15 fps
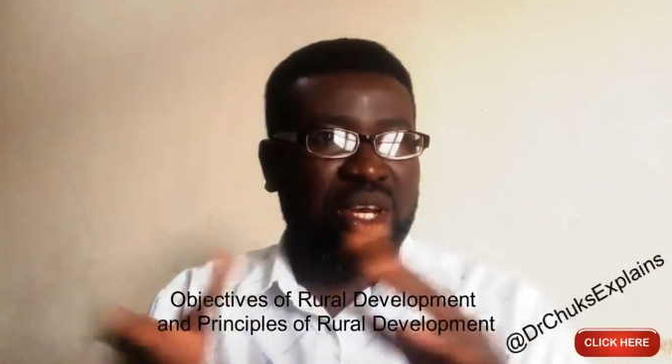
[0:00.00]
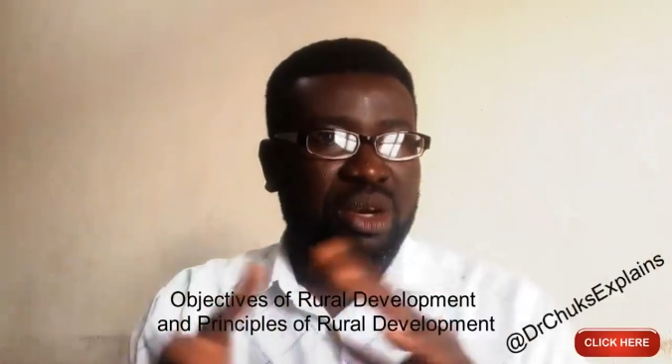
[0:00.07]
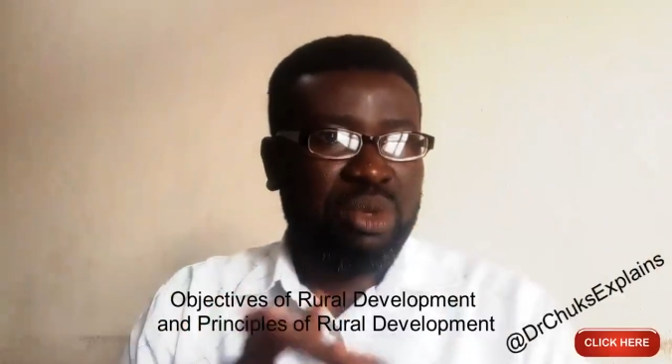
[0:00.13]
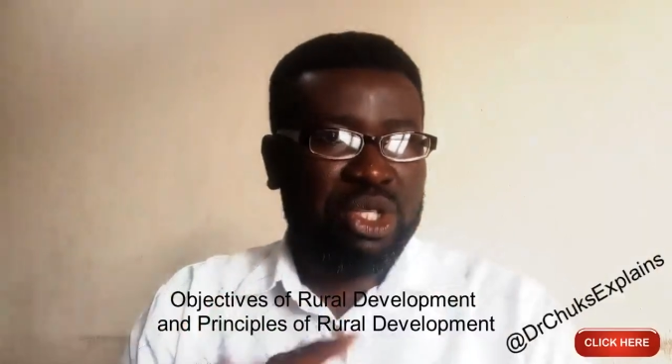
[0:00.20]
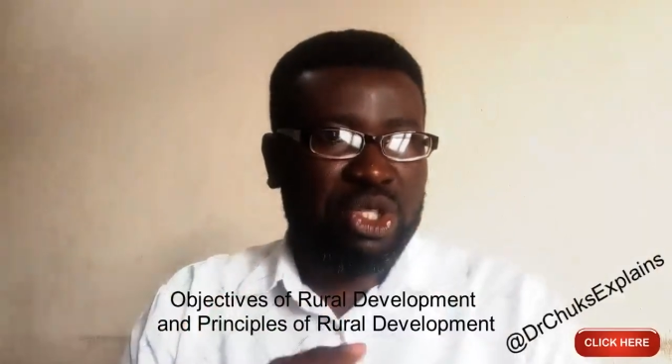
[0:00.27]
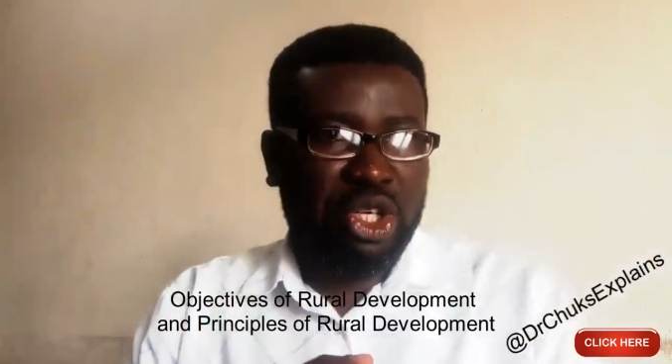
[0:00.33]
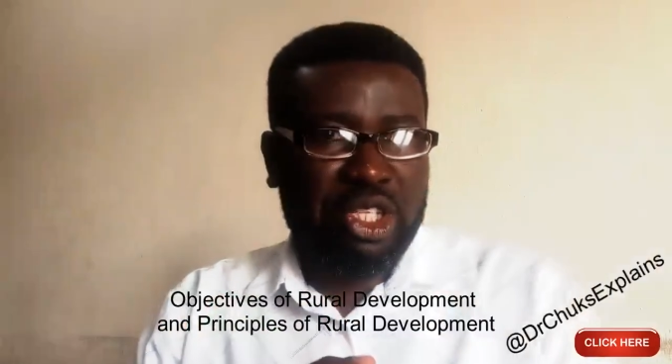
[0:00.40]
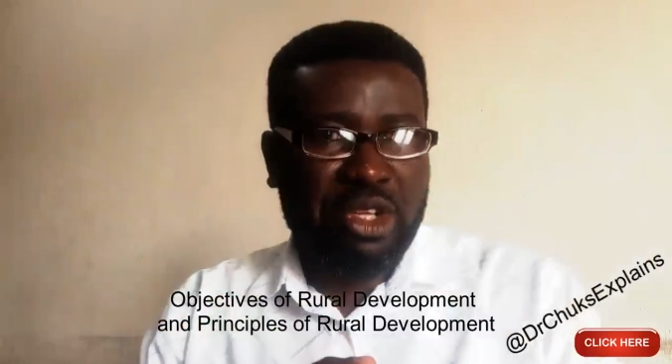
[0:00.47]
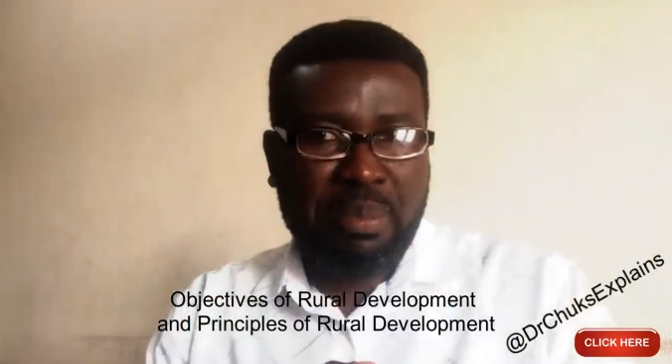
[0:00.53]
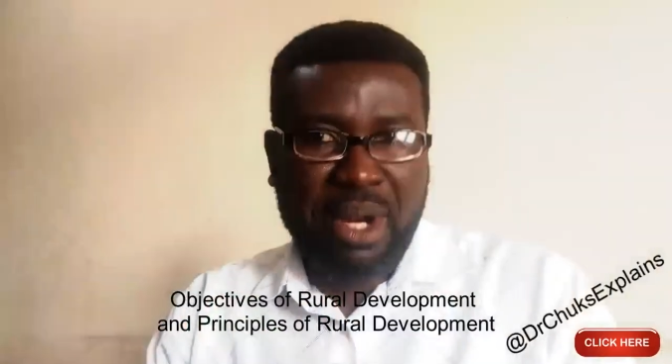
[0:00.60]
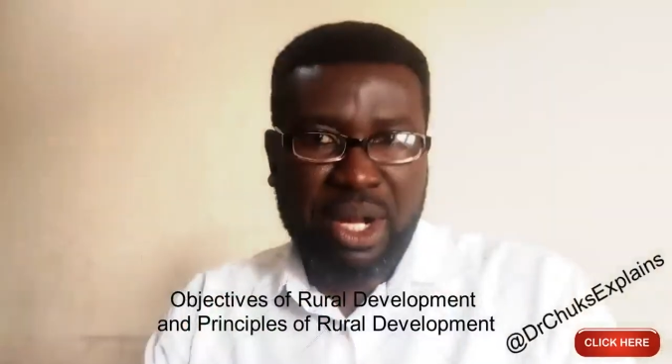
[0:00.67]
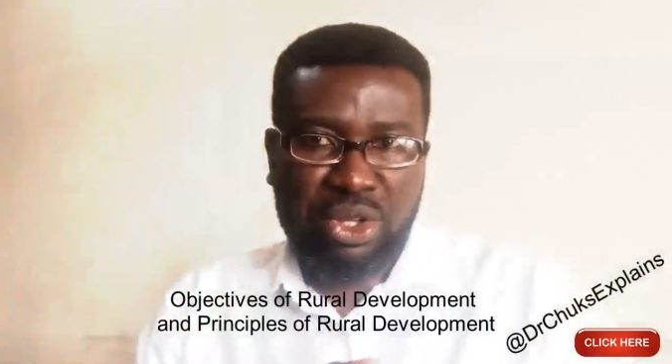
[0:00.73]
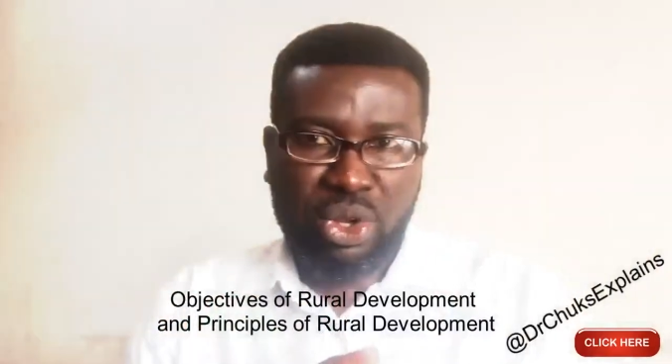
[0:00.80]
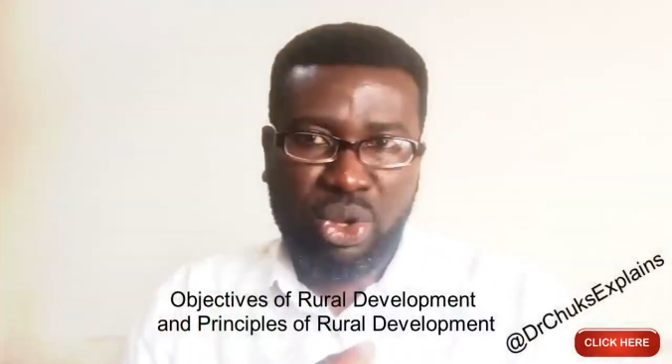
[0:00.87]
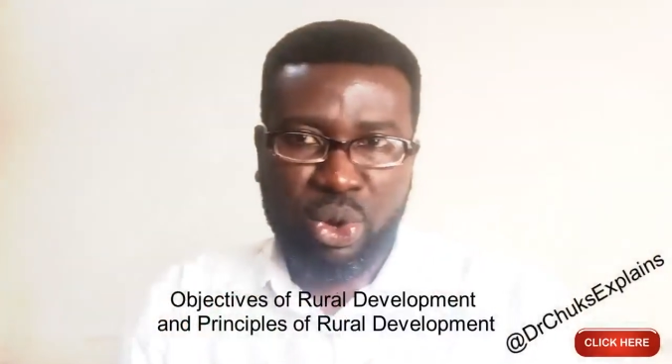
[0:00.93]
We talked
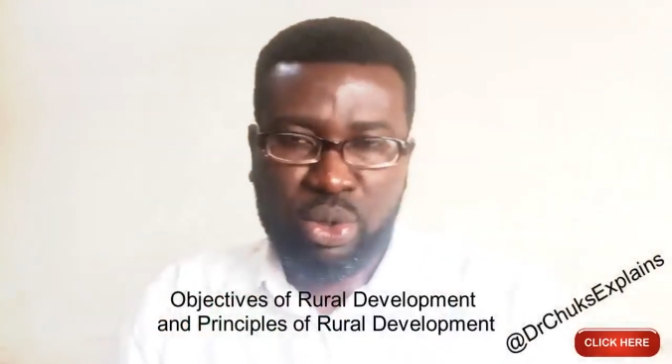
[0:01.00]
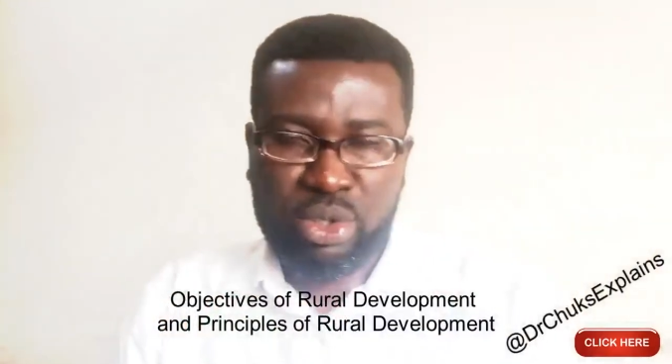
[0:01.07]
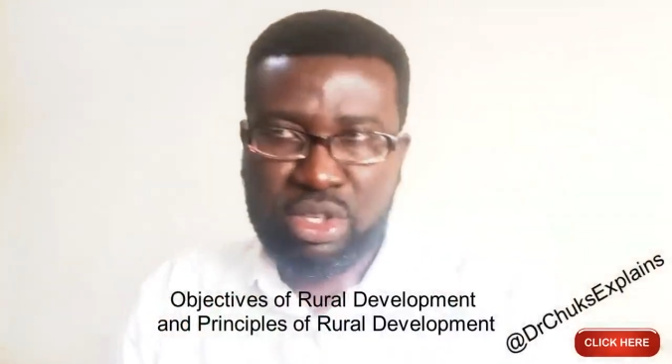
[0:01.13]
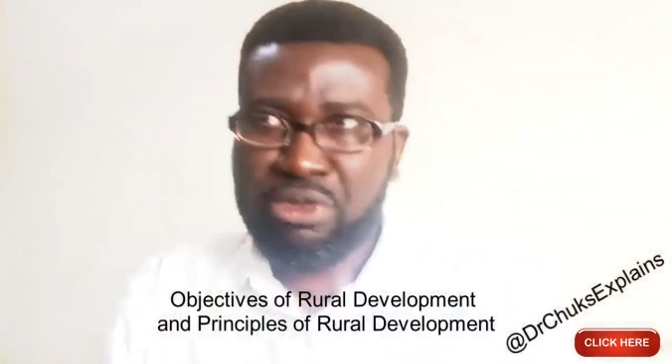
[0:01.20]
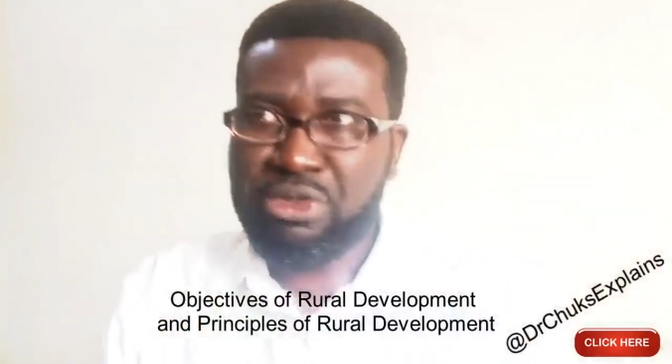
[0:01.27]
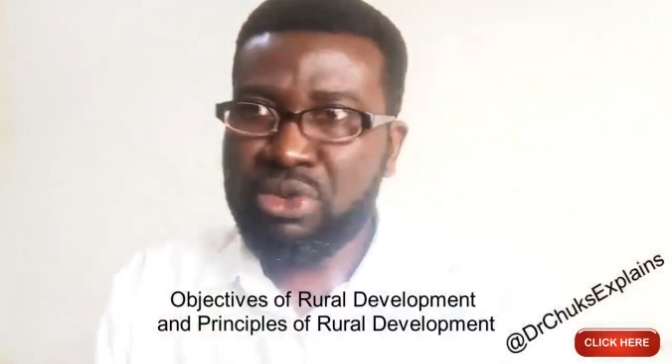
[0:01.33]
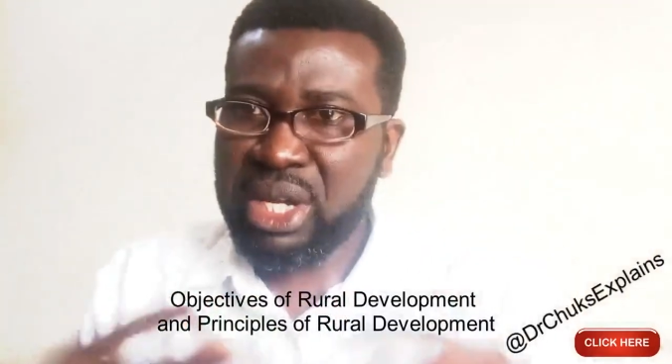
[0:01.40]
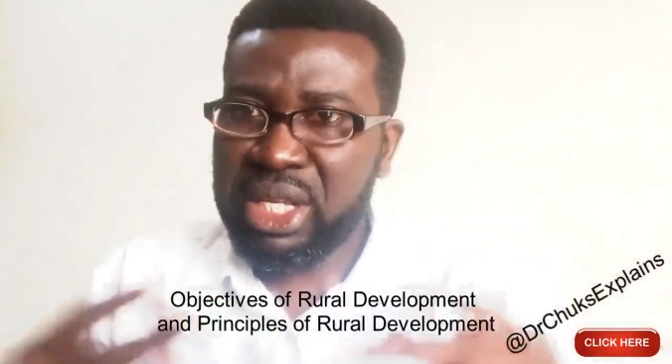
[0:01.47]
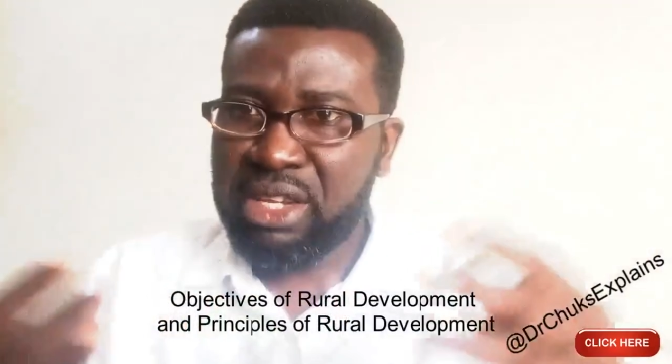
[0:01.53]
about the goals of rural